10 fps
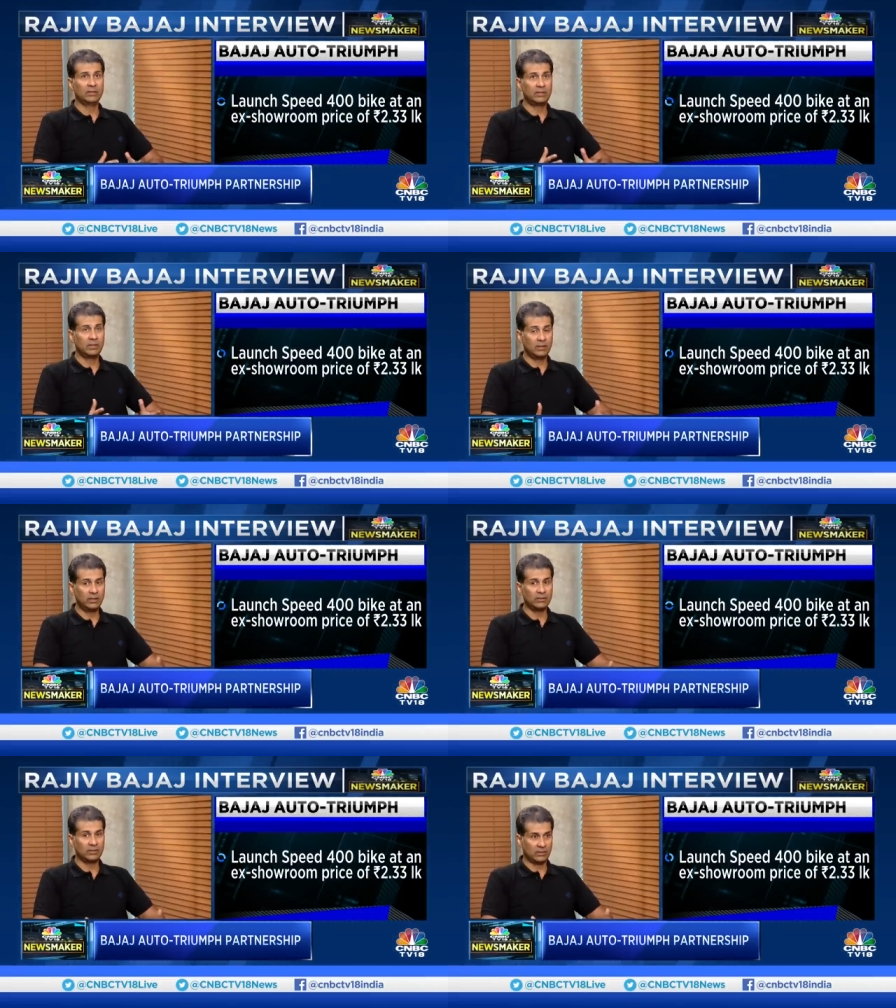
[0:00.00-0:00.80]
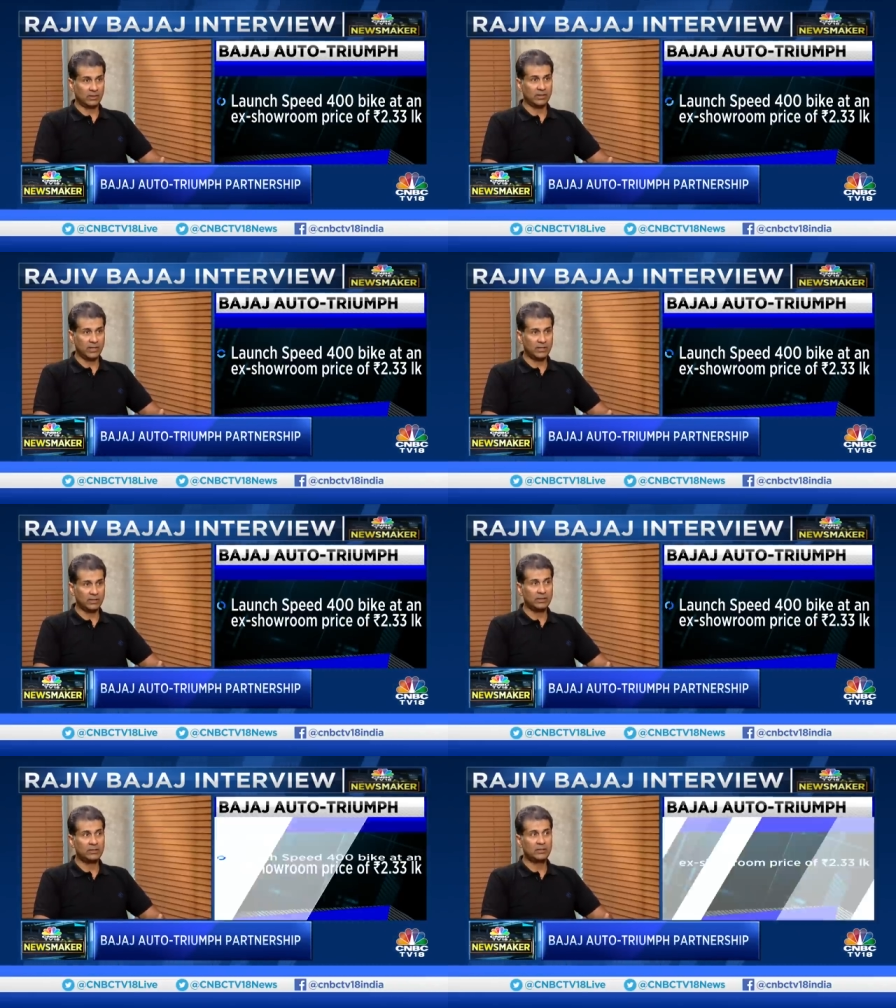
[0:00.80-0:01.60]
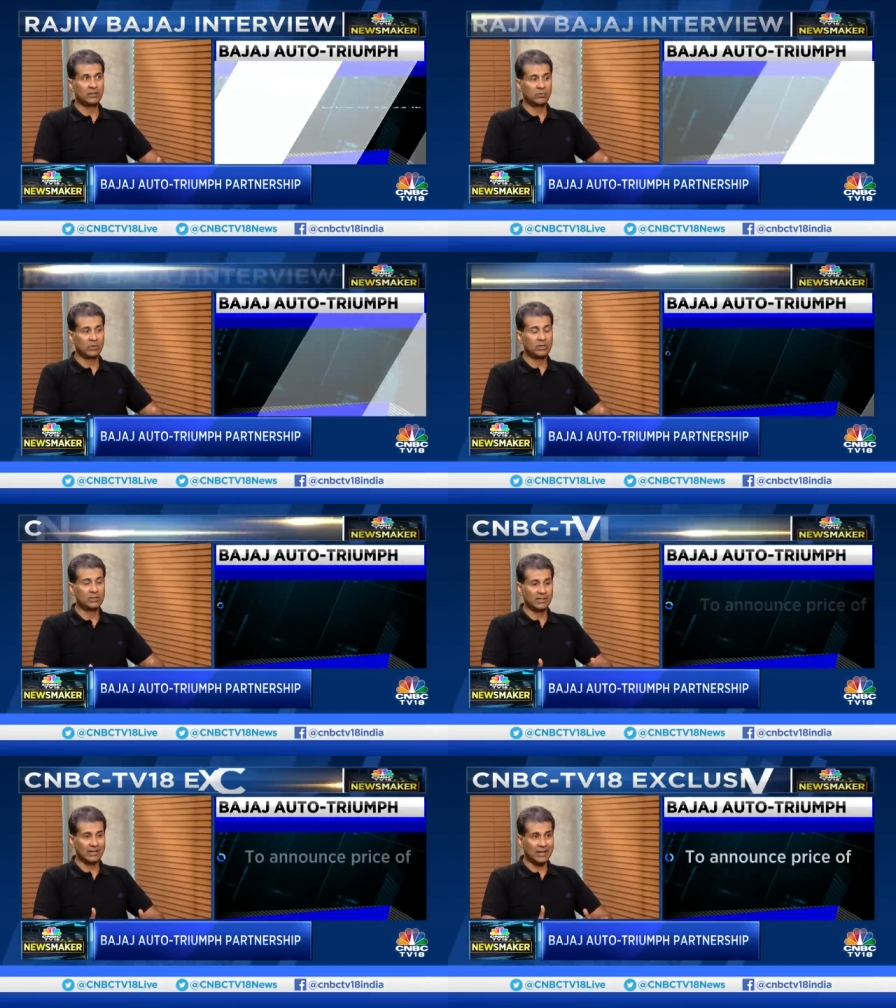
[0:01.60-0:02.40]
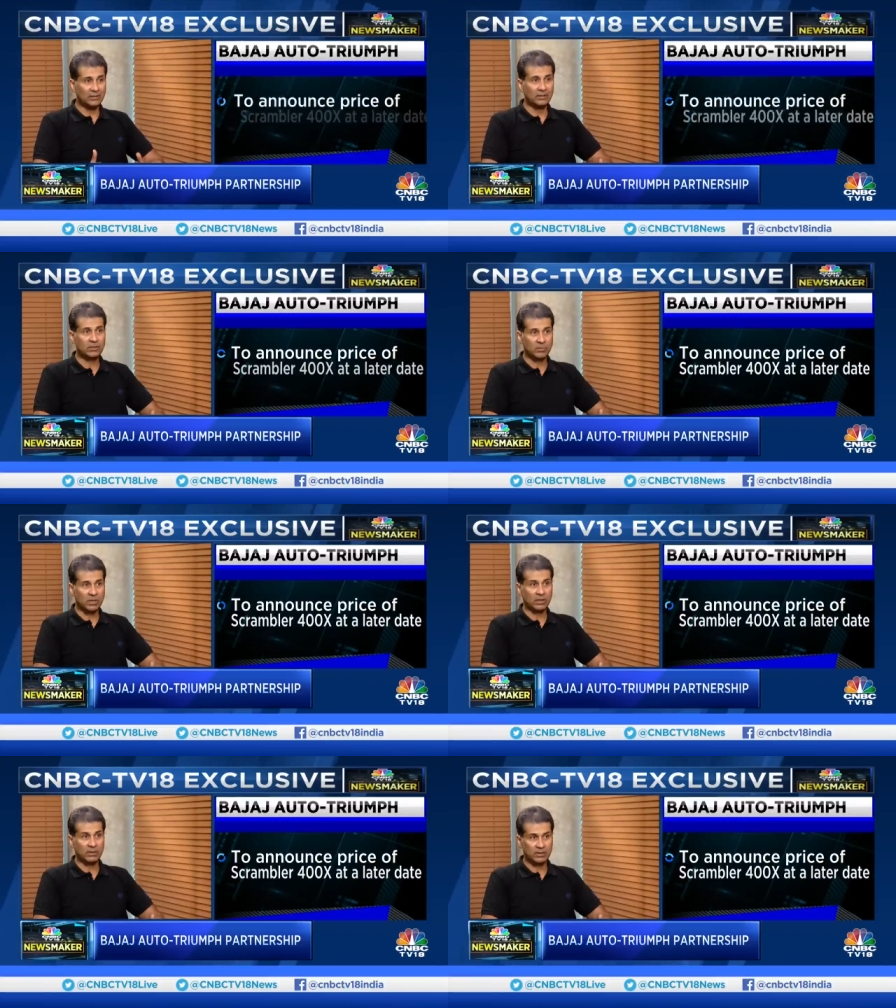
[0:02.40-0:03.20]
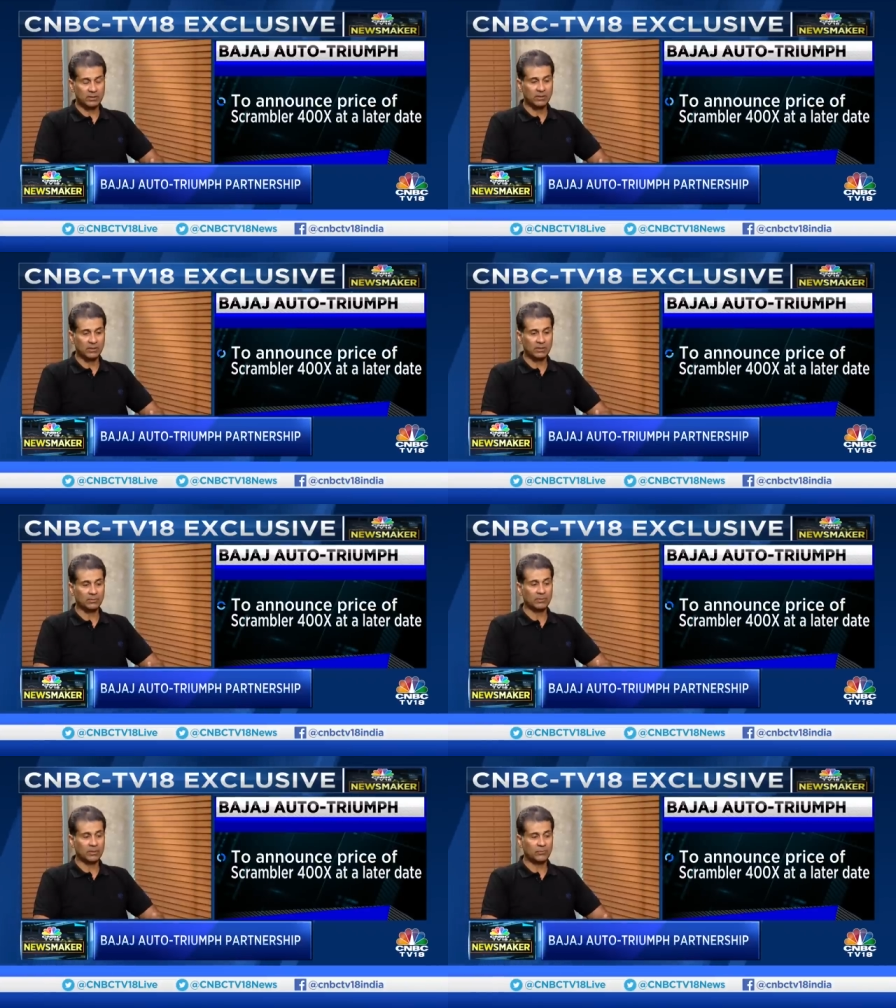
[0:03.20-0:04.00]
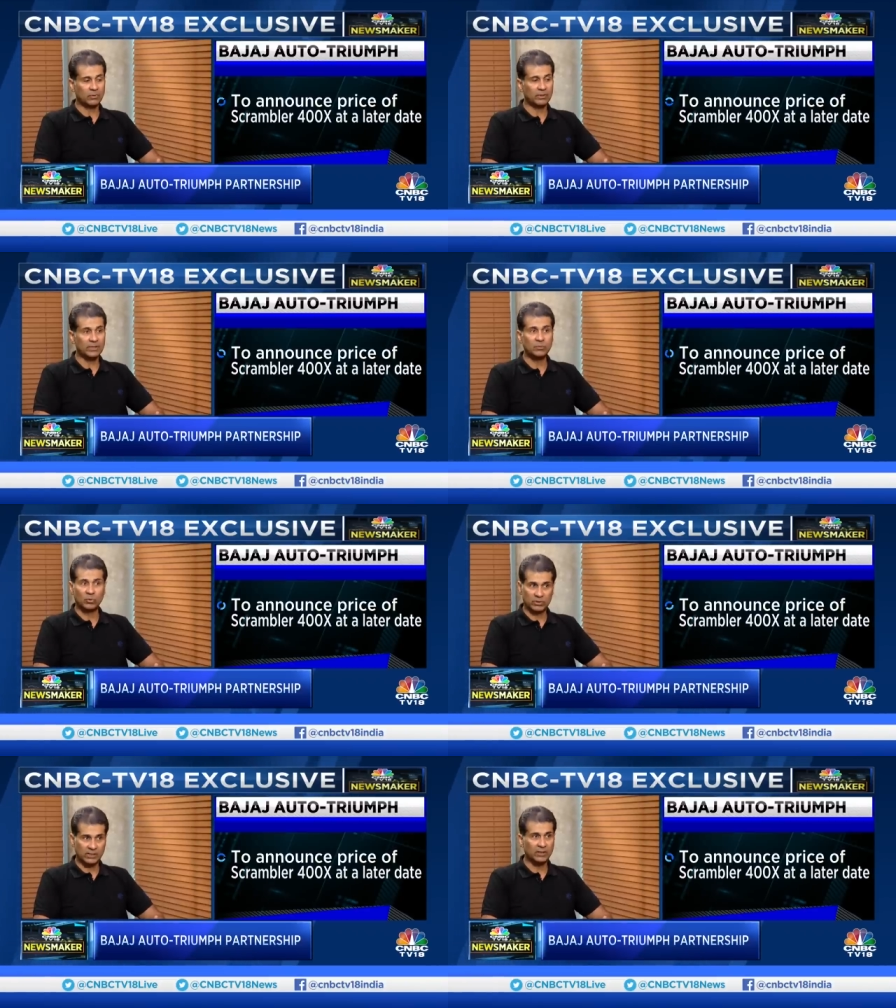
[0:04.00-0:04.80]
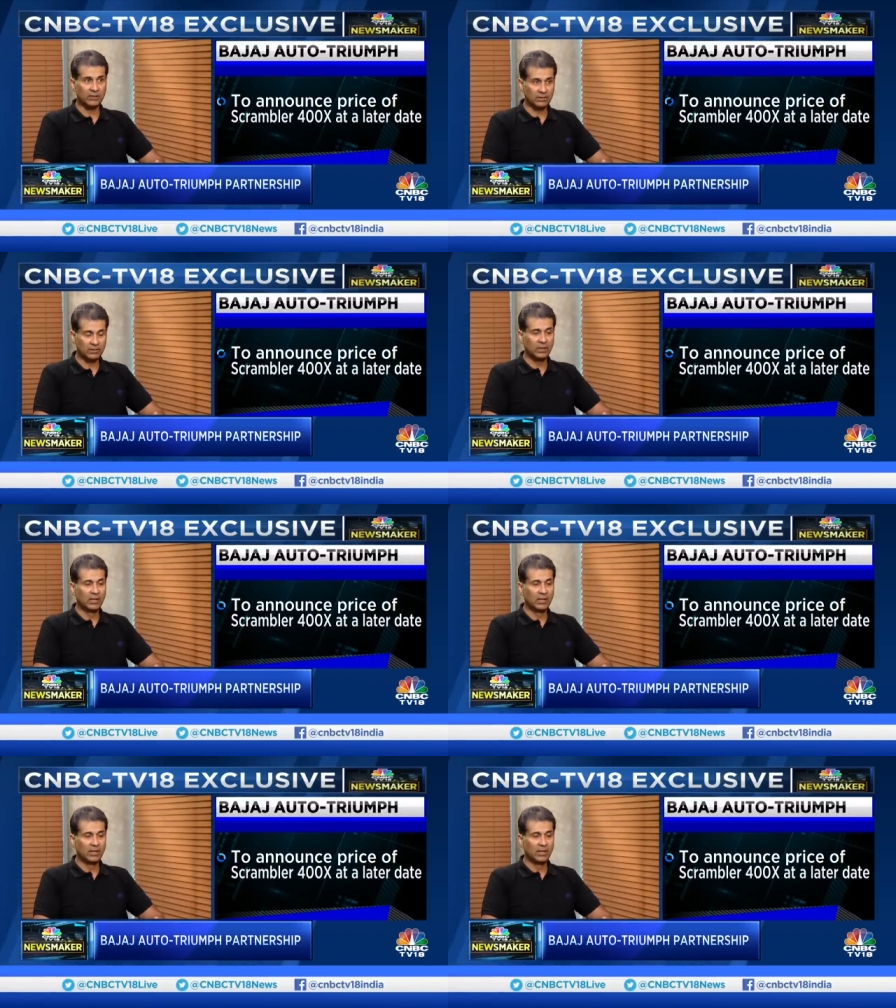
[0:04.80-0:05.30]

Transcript: this is, India is the world's largest market uh, uh for these motorcycles mm.